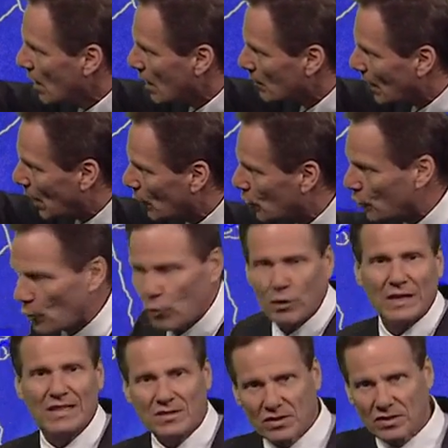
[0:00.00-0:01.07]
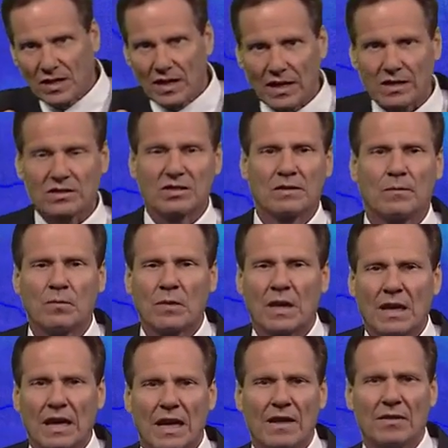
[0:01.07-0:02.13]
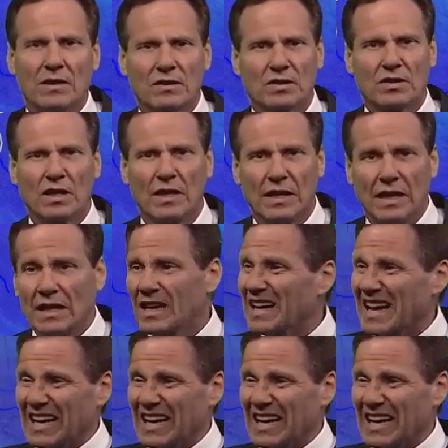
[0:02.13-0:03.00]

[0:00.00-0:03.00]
About 36 in the city,